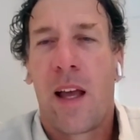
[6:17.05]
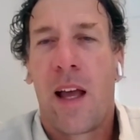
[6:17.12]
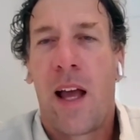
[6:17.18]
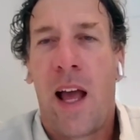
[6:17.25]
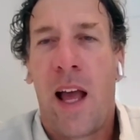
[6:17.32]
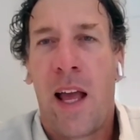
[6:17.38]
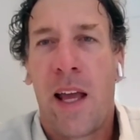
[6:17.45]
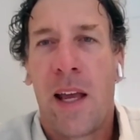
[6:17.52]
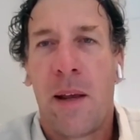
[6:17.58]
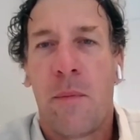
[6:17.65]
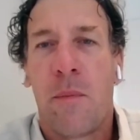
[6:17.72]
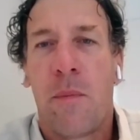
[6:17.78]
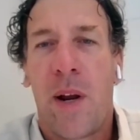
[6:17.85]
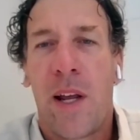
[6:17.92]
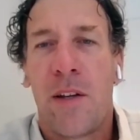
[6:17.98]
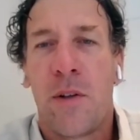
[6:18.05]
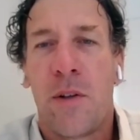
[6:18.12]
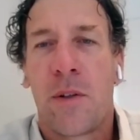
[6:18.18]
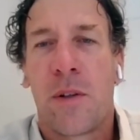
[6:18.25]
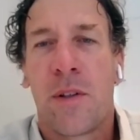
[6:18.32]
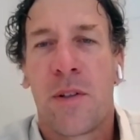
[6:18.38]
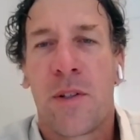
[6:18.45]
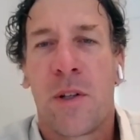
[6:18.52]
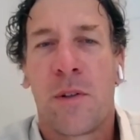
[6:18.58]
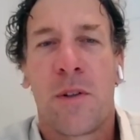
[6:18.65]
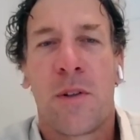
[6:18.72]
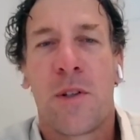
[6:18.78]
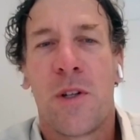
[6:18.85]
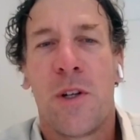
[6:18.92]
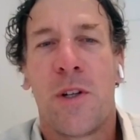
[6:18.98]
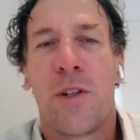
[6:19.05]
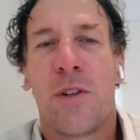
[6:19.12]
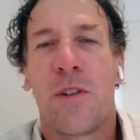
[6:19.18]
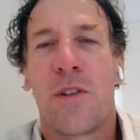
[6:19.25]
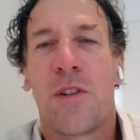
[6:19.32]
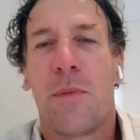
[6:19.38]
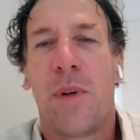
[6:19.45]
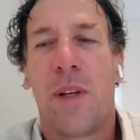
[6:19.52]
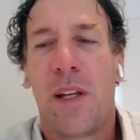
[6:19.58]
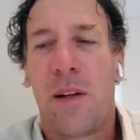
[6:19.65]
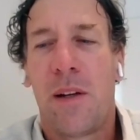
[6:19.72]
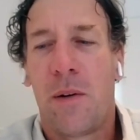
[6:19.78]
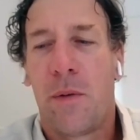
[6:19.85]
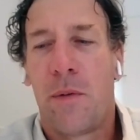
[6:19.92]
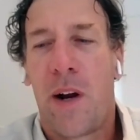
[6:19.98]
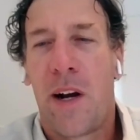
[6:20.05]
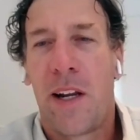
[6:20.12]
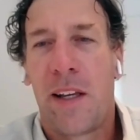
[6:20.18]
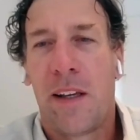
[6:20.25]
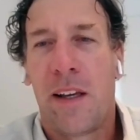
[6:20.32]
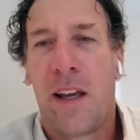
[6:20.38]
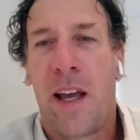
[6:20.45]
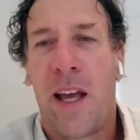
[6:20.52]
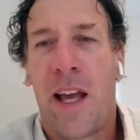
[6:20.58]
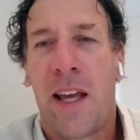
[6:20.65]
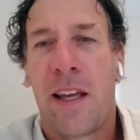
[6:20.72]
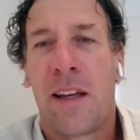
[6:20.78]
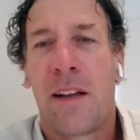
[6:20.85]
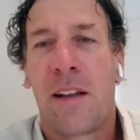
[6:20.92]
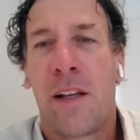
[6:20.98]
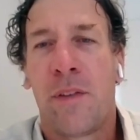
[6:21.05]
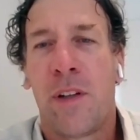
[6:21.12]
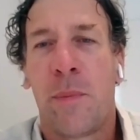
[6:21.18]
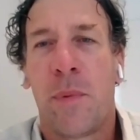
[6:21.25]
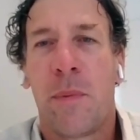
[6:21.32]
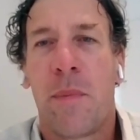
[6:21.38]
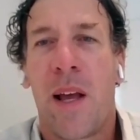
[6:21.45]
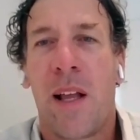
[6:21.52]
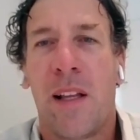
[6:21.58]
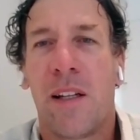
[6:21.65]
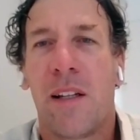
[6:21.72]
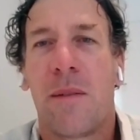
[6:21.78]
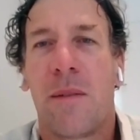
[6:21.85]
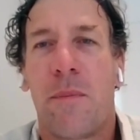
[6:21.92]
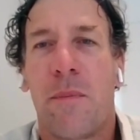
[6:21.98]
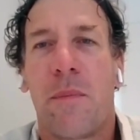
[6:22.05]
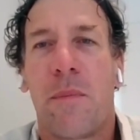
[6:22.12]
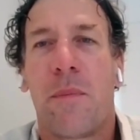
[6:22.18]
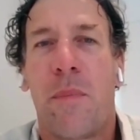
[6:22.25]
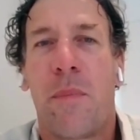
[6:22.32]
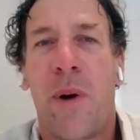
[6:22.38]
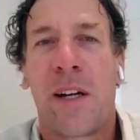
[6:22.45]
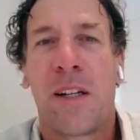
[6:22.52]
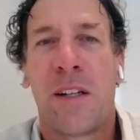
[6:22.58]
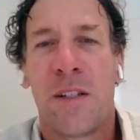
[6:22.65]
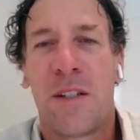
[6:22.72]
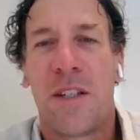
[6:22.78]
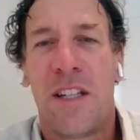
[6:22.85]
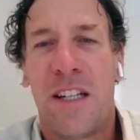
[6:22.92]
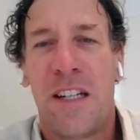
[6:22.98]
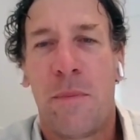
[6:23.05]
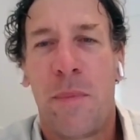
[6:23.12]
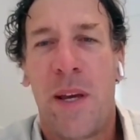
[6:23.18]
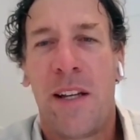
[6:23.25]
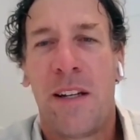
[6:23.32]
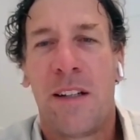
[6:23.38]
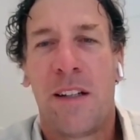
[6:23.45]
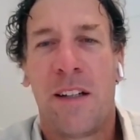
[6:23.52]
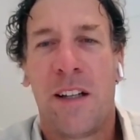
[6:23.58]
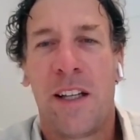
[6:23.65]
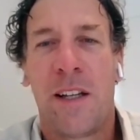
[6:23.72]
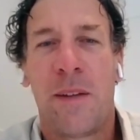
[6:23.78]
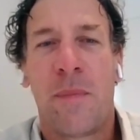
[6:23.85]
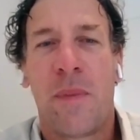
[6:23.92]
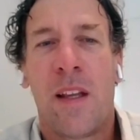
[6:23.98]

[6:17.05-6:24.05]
a brand new consultant surgeon to be running a cleft lip and palate practice independently.